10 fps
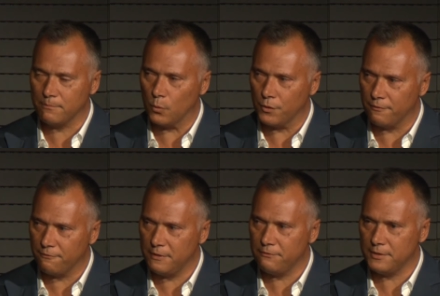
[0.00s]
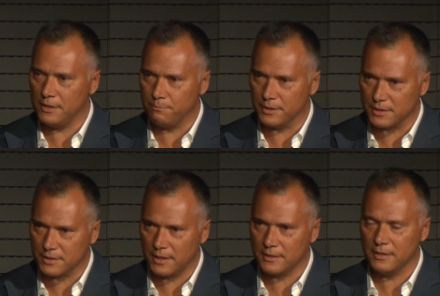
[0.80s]
More than
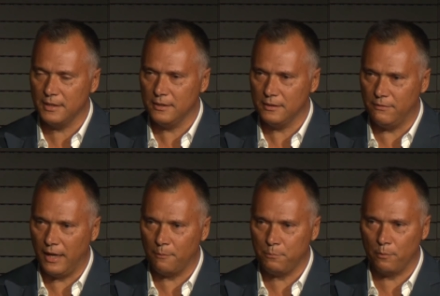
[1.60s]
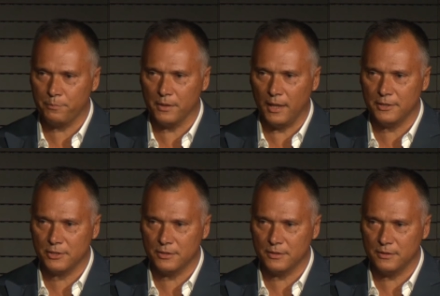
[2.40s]
50% of our
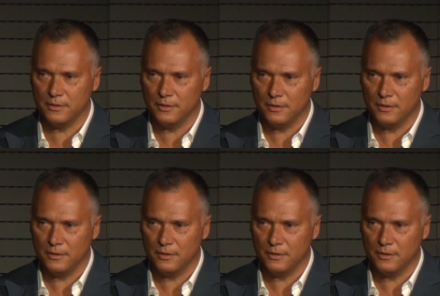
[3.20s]
population